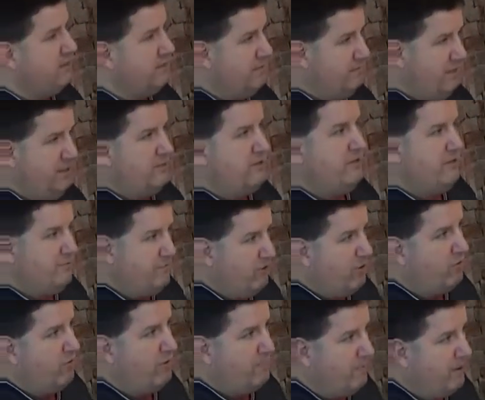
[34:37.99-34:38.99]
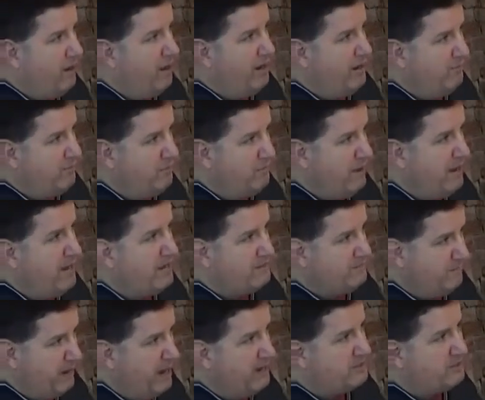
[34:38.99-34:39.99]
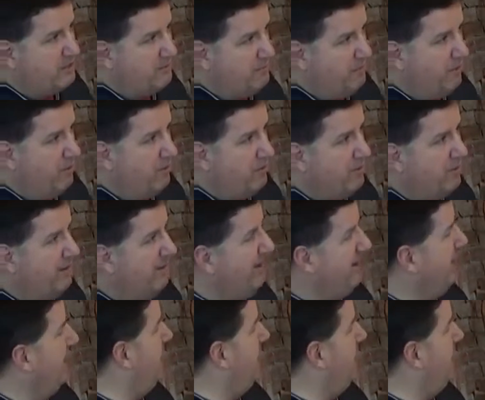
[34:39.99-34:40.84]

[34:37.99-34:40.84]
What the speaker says: immediately you fall right behind it with basketball. Mm-hmm.